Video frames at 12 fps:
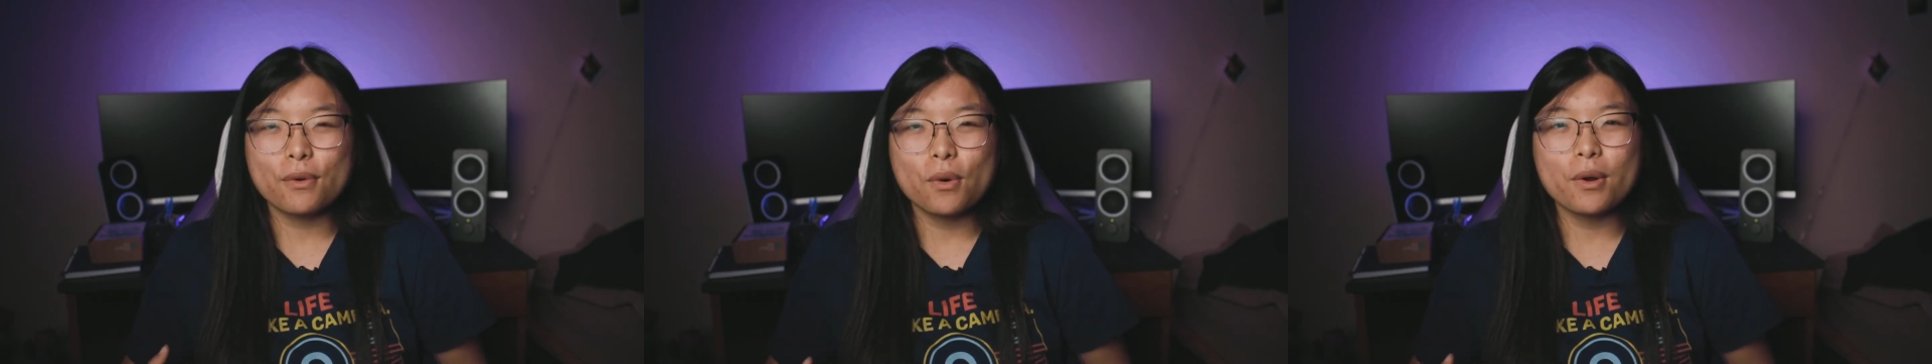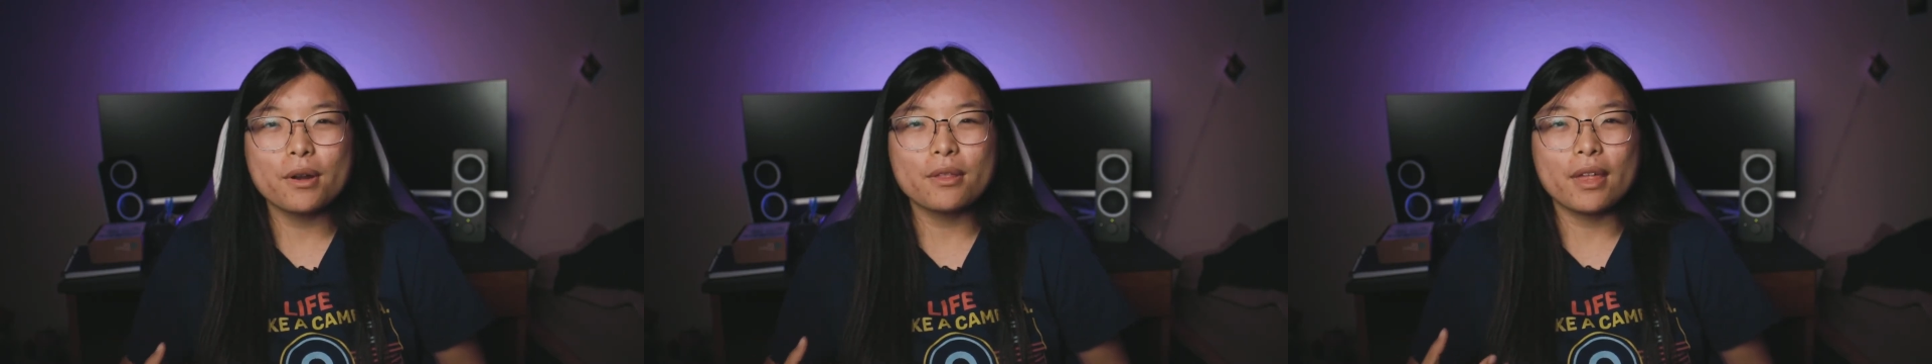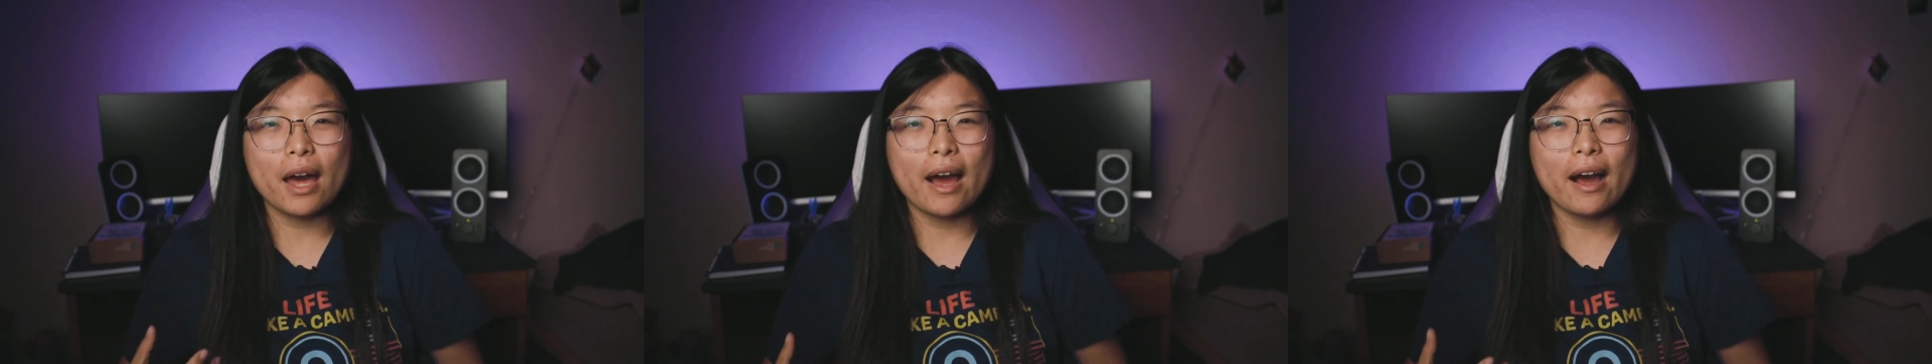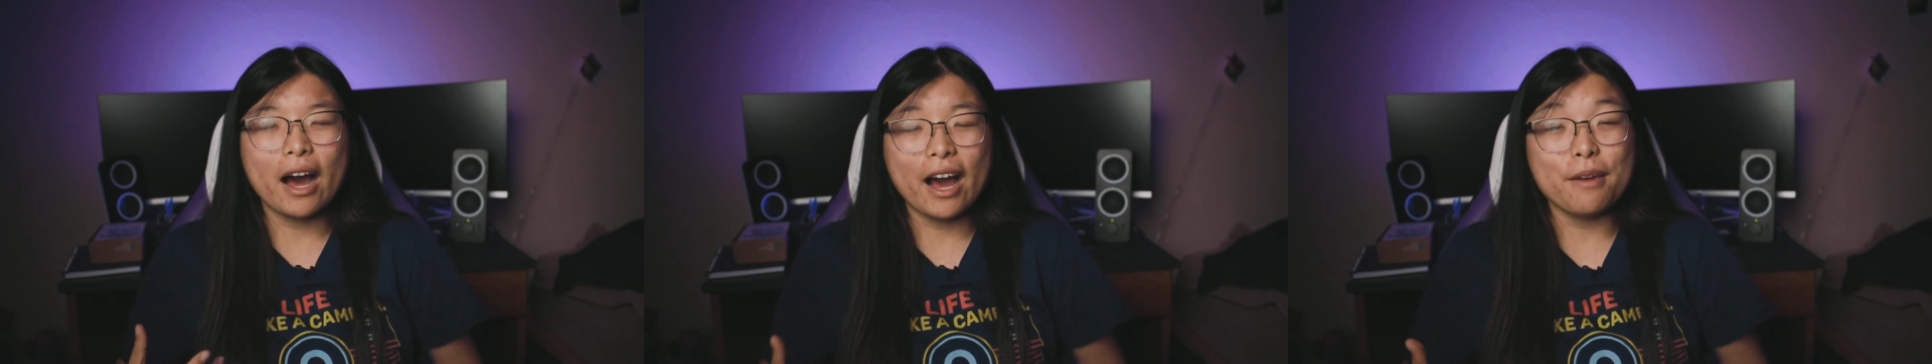for
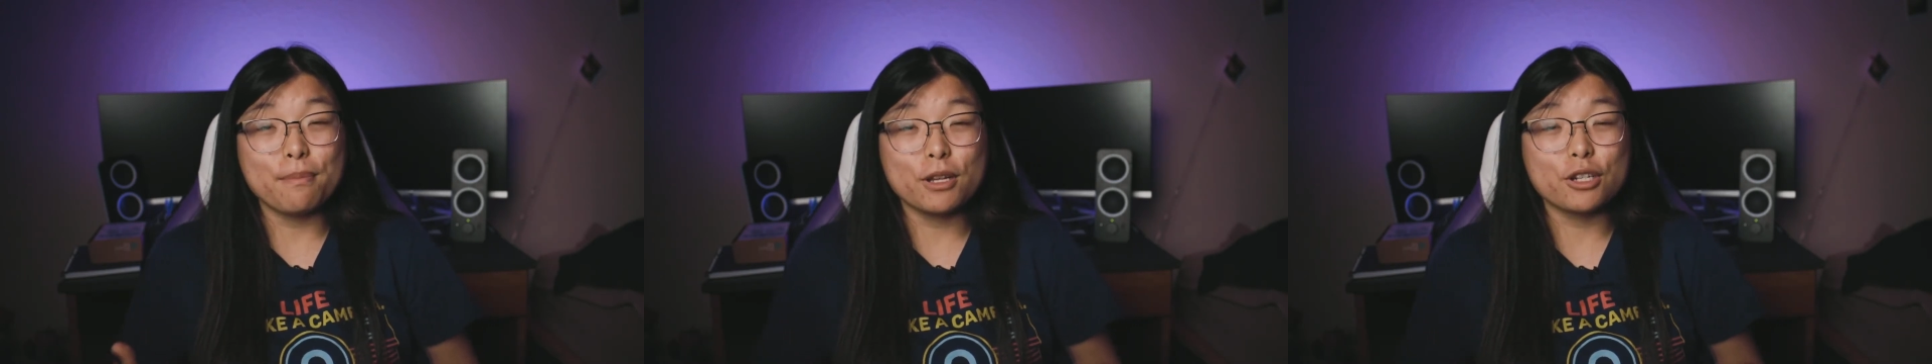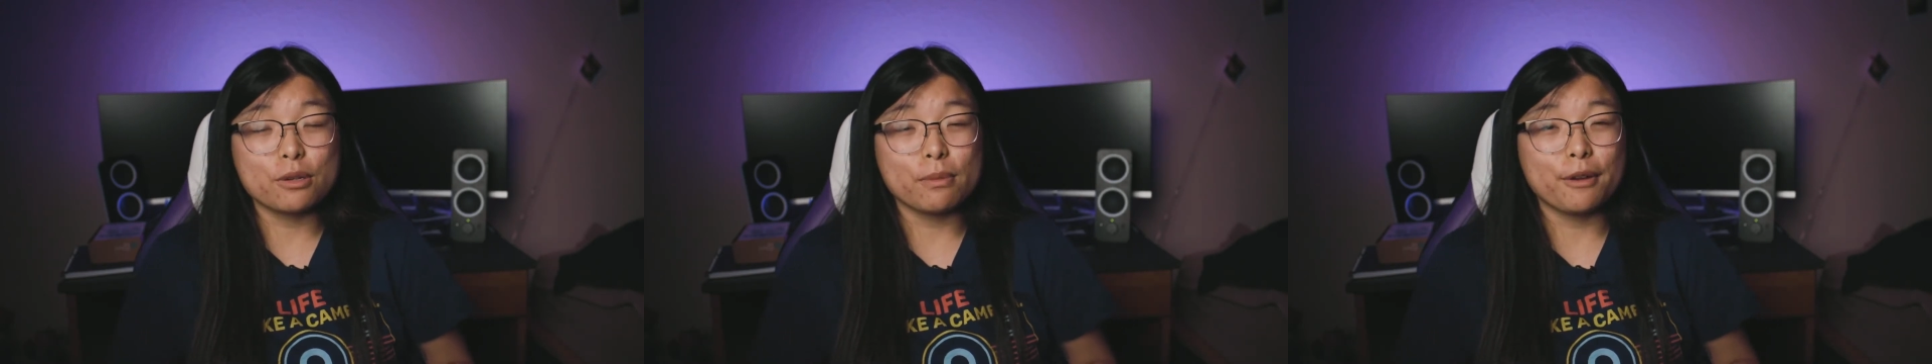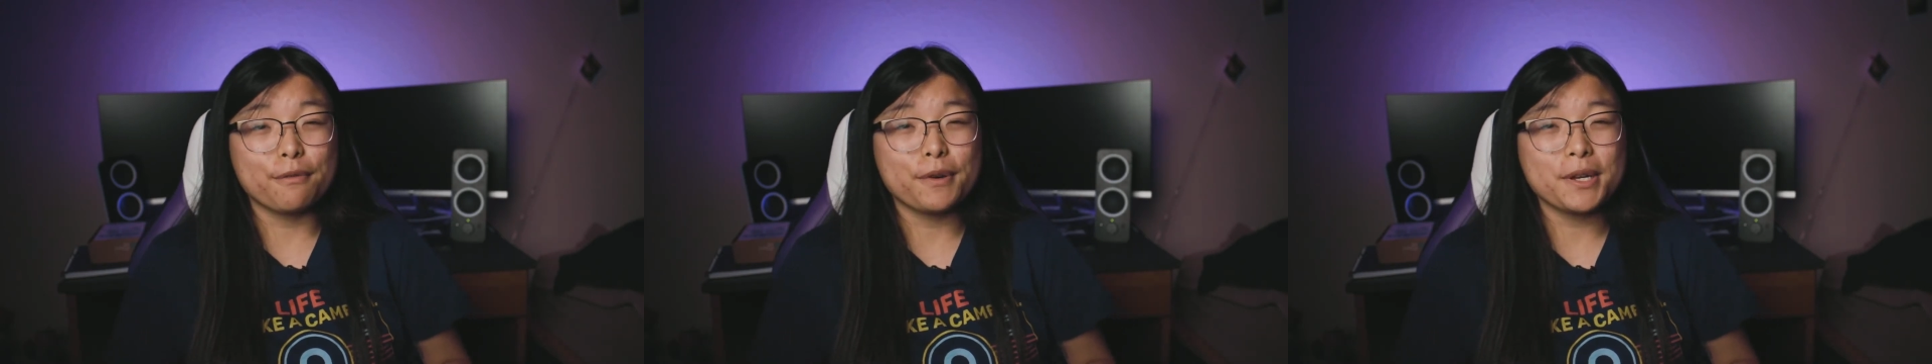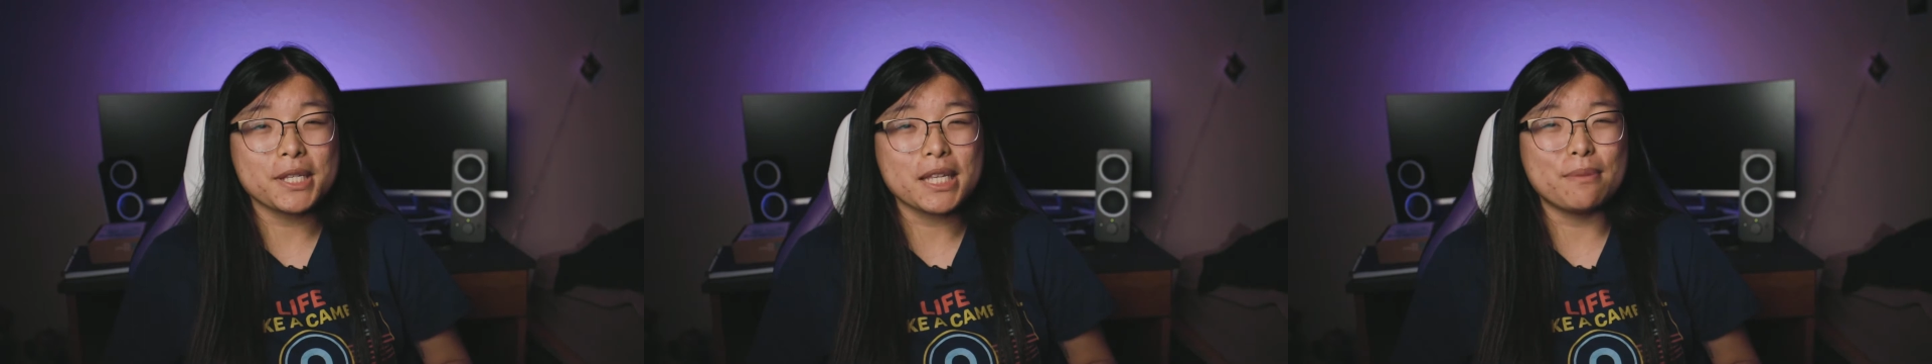that high pitch of my
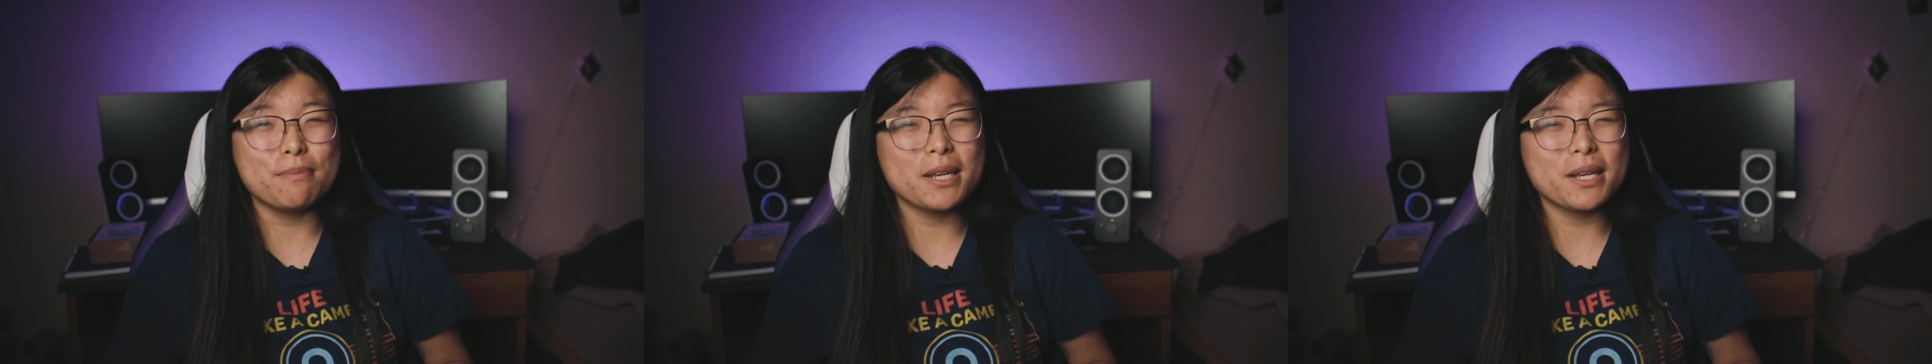voice and